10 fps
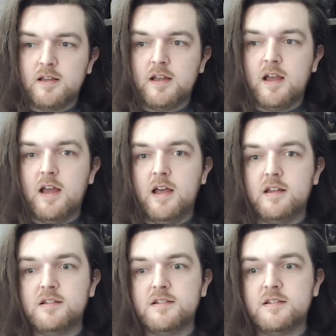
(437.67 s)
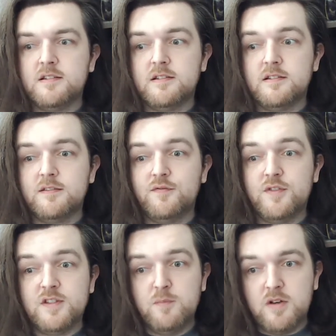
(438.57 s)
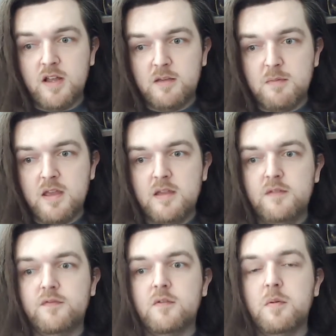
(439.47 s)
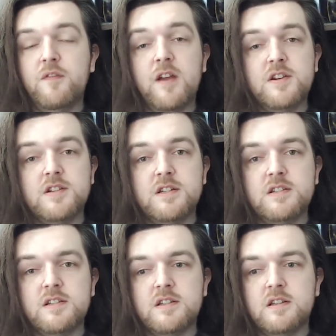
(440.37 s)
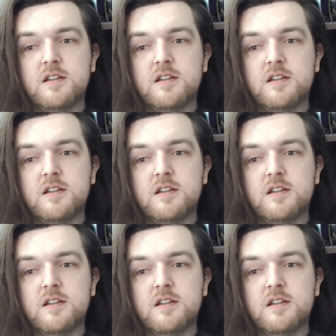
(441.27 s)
And for someone like me, for a perfectionist,